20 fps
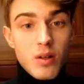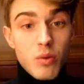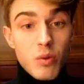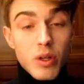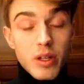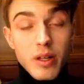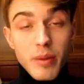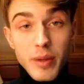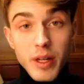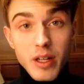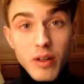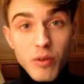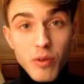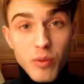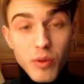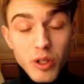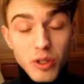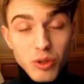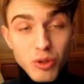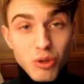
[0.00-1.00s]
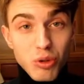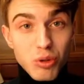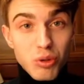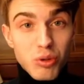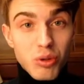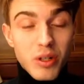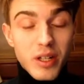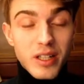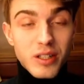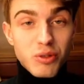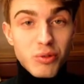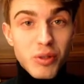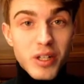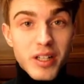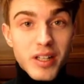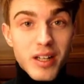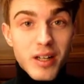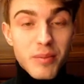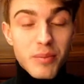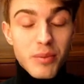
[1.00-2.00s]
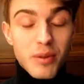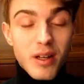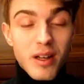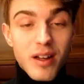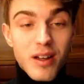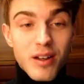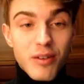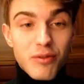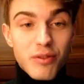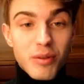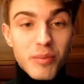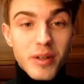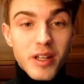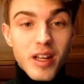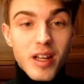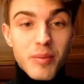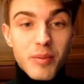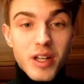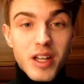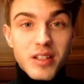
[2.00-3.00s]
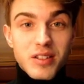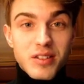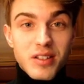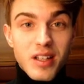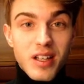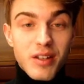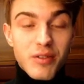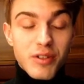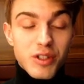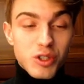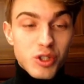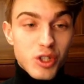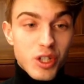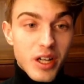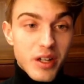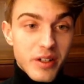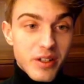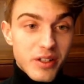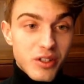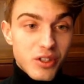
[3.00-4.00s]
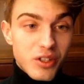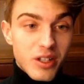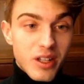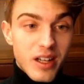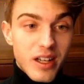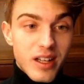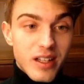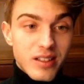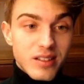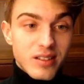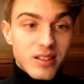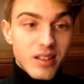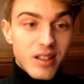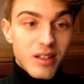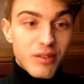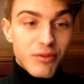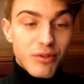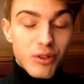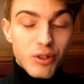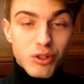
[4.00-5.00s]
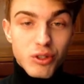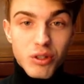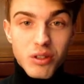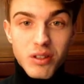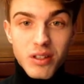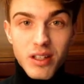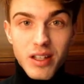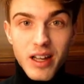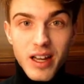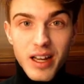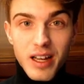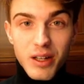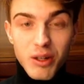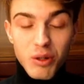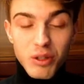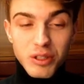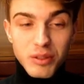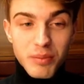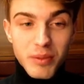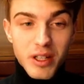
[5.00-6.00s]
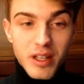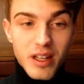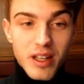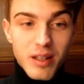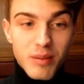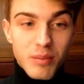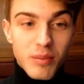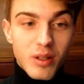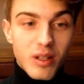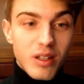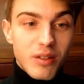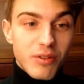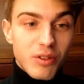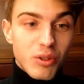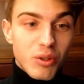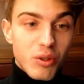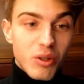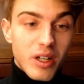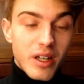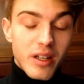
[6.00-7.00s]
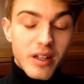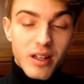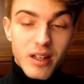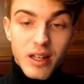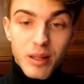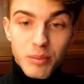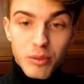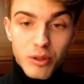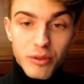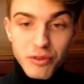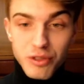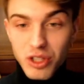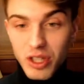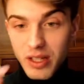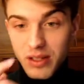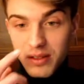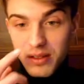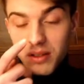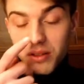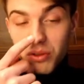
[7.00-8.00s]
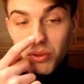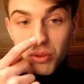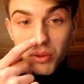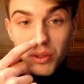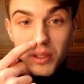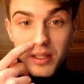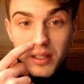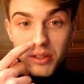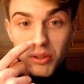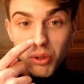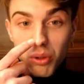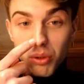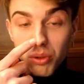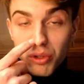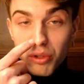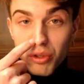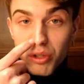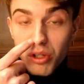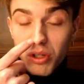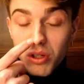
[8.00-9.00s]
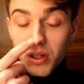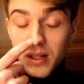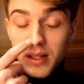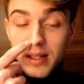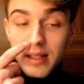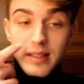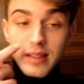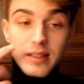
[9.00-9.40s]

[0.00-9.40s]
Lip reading: Welcome back, everyone, to today's recap from my game against Ivan Saric. And unfortunately, I lost my game, even though I had a couple of chances to at least hold a draw.